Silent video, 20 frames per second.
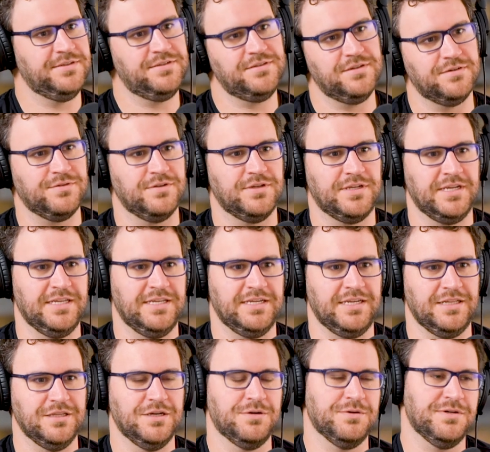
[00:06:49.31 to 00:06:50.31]
So if we're looking at like
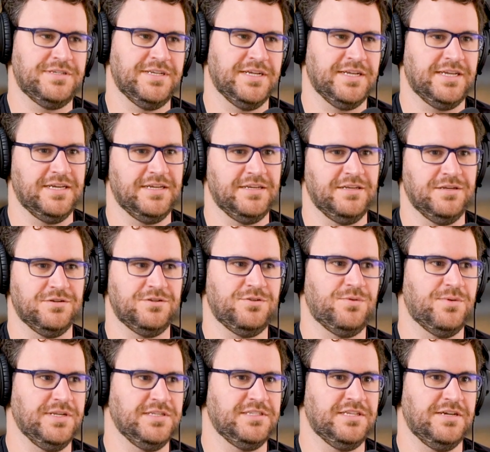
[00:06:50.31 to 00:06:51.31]
mm-hmm. a lower ticket, you know,
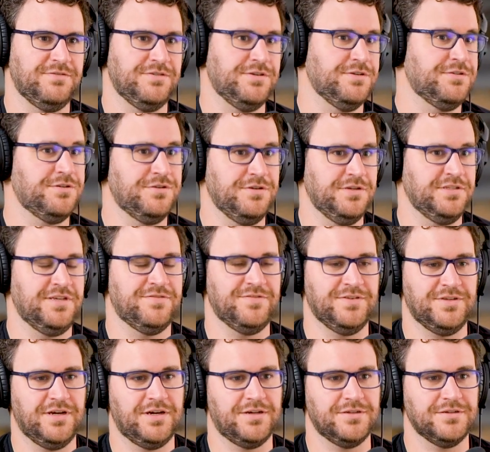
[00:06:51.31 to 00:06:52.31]
twenty-seven or
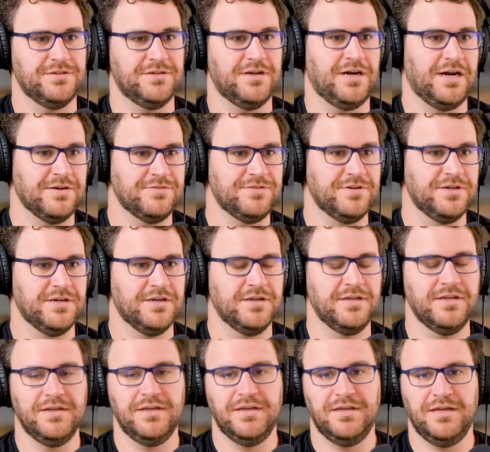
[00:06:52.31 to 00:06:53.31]
thirty-seven dollar offer,
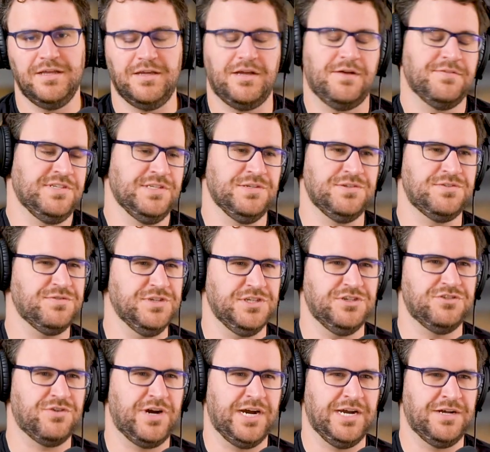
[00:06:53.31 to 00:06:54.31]
obviously there's free
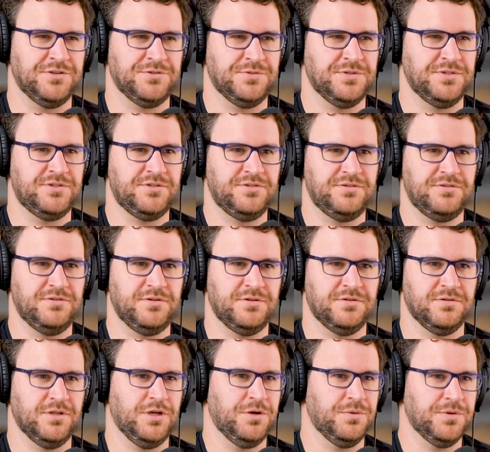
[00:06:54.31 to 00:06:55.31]
trials which
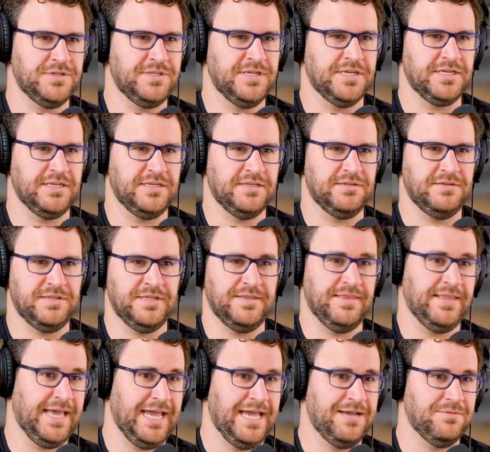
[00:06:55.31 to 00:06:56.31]
are lower ticket
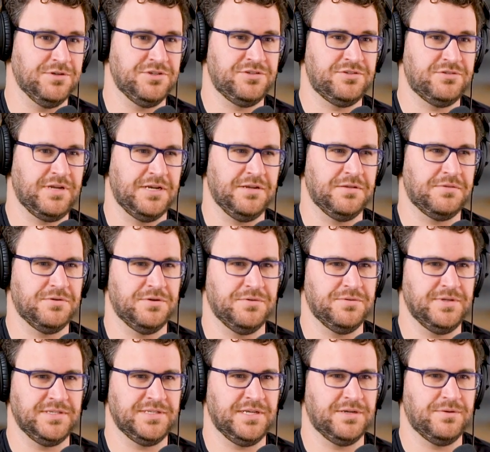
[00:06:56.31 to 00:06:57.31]
than that, which kind of throw
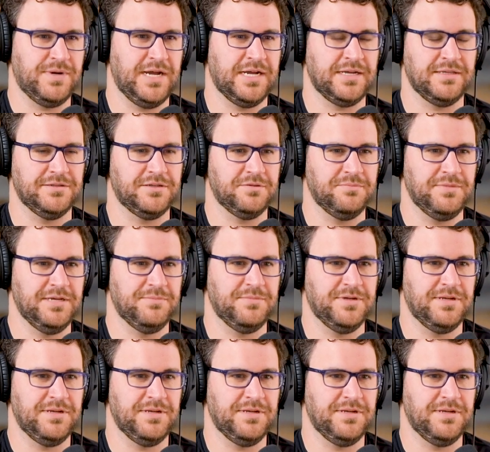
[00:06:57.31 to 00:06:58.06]
things out of whack a little bit.